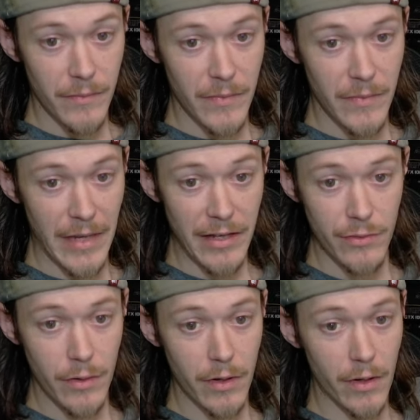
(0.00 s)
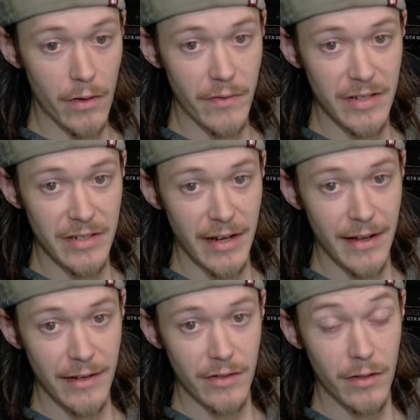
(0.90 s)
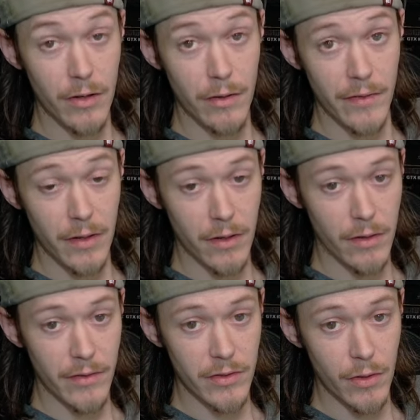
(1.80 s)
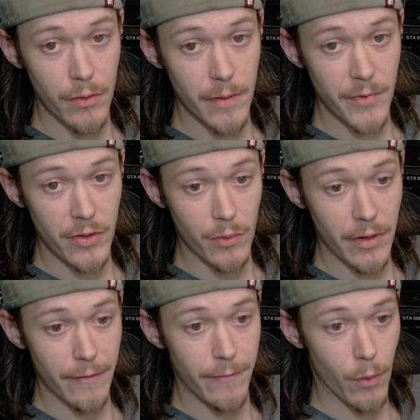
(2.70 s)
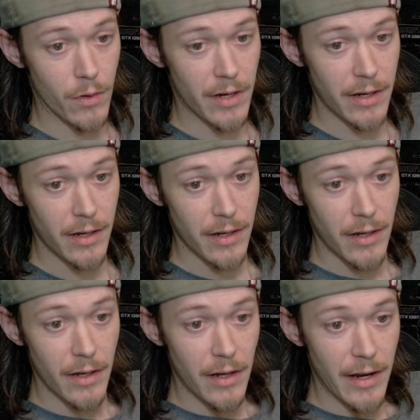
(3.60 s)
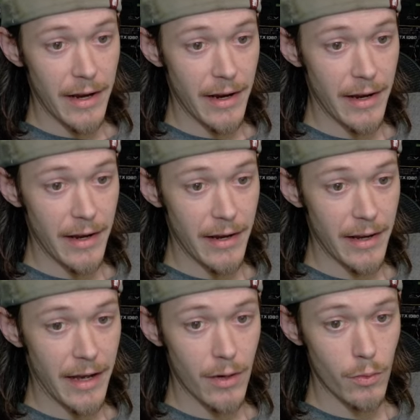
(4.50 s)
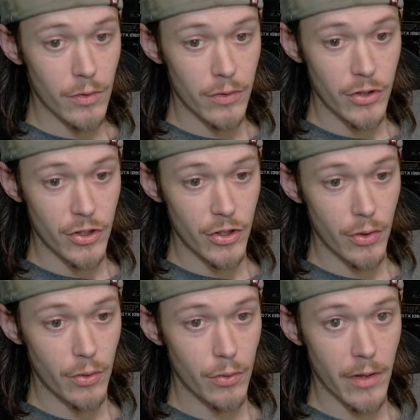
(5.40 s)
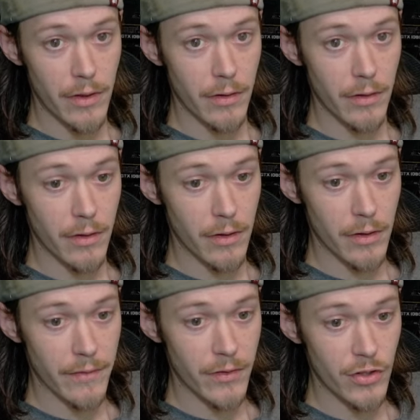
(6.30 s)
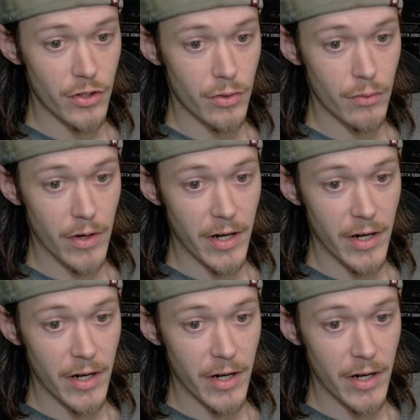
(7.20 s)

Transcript: Yeah, so the curve is set at its curve, and the curve is going up to 2040. And I will show the curvature right